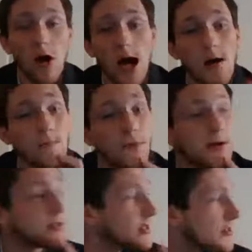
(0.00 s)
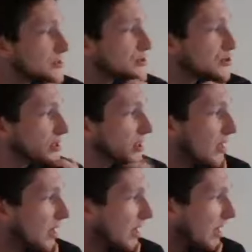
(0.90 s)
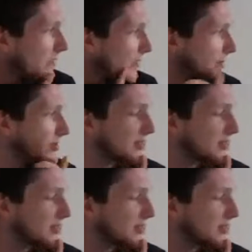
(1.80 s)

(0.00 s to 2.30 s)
I will build